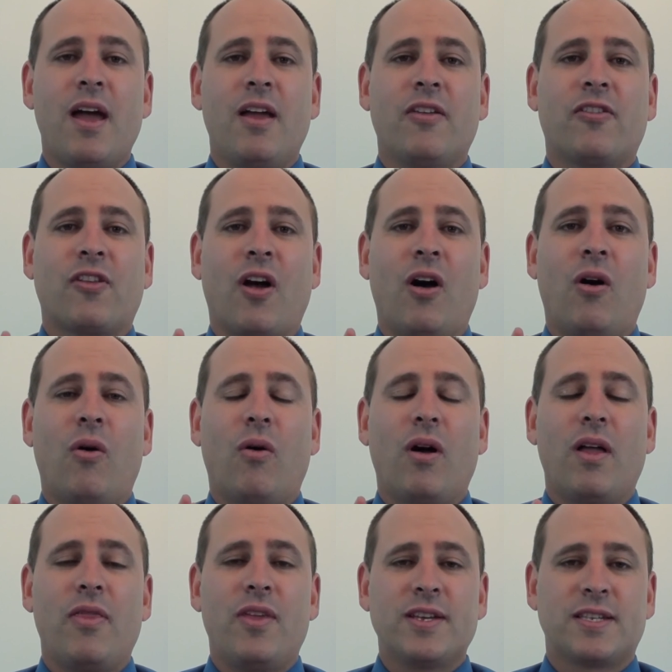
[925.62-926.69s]
So
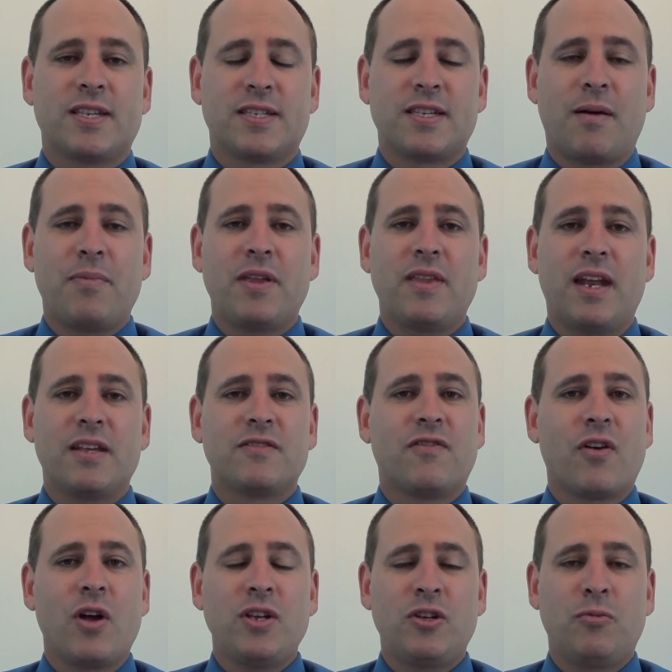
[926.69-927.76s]
this is something that is
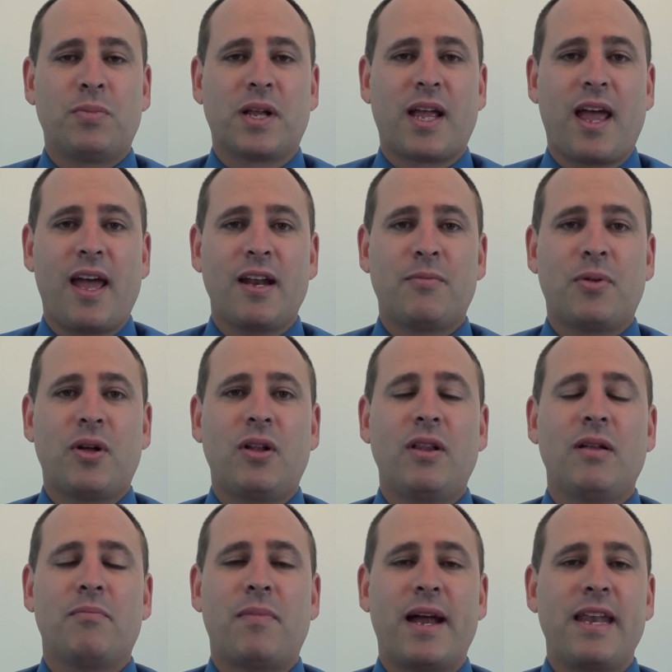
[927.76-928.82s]
very
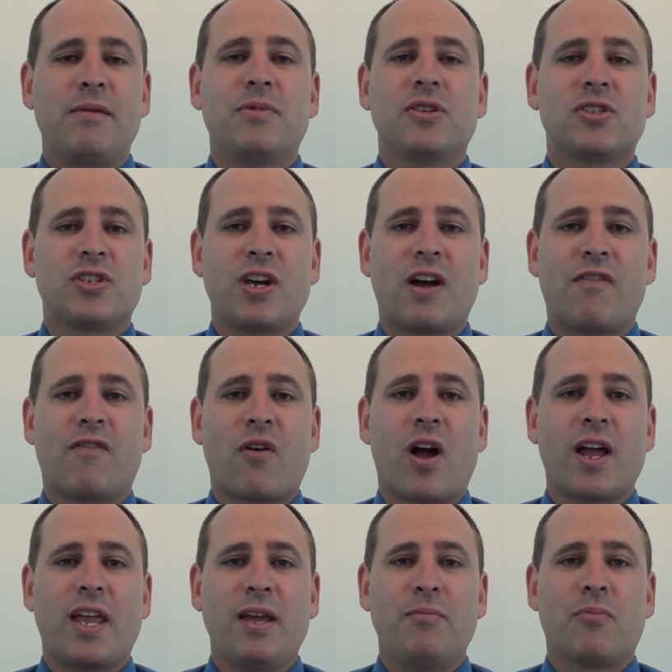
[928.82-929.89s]
duplicatable. My name is Jeff
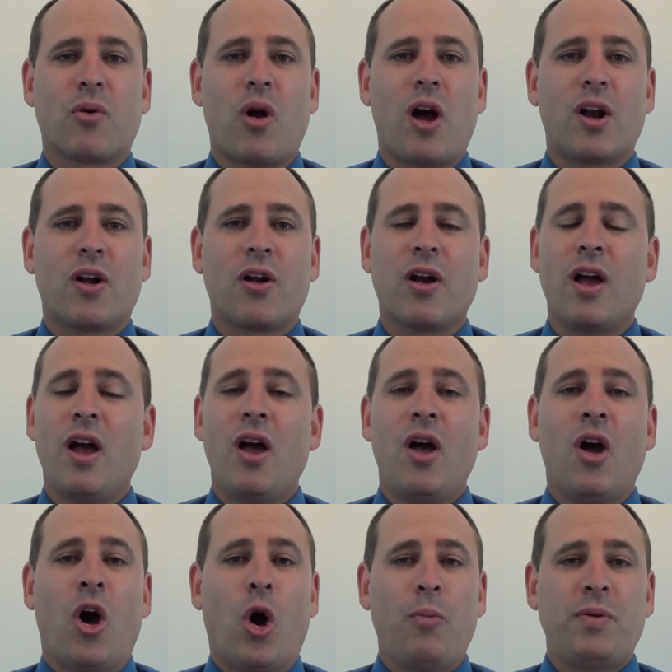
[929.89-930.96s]
Rahim Bronner.
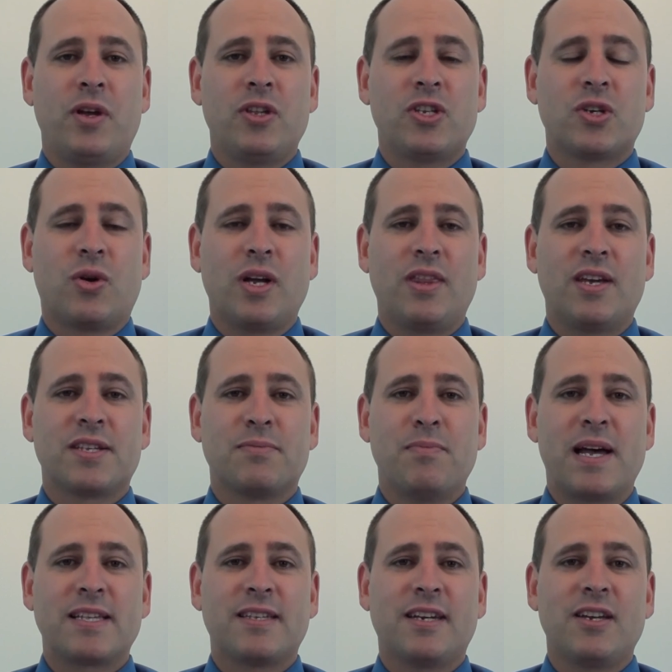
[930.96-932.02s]
Hope you enjoyed this
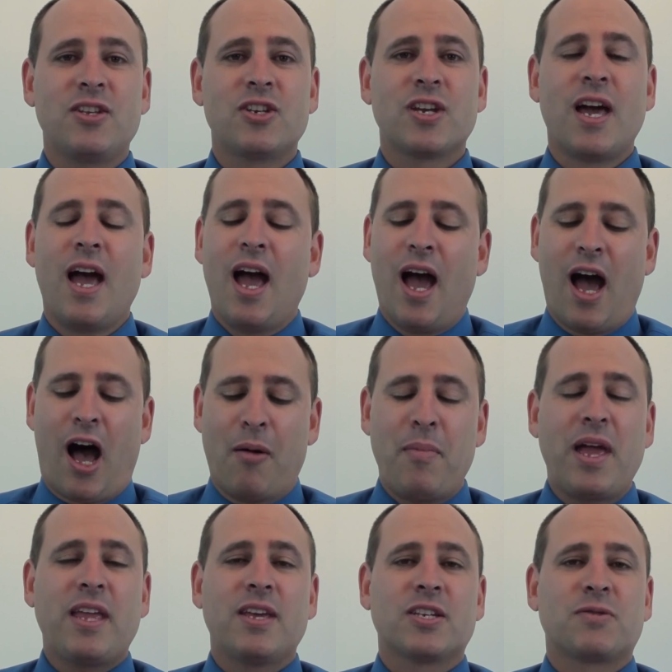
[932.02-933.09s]
message. I'll
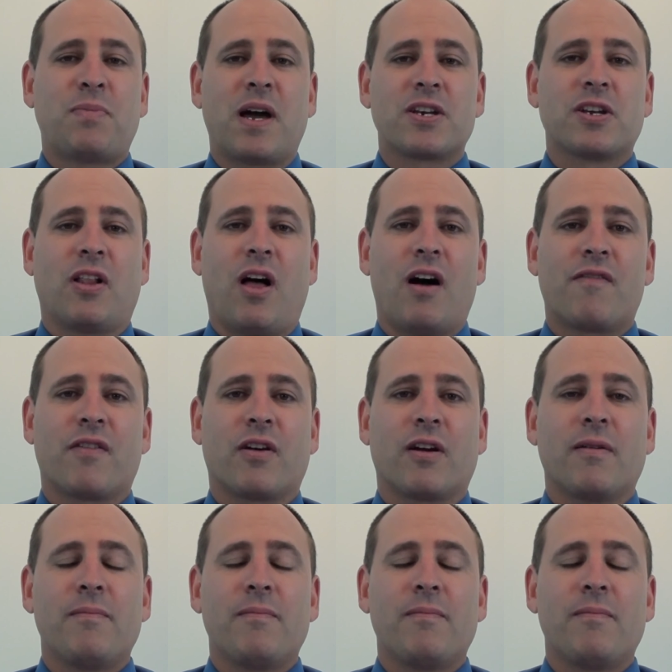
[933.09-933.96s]
make you a special offer.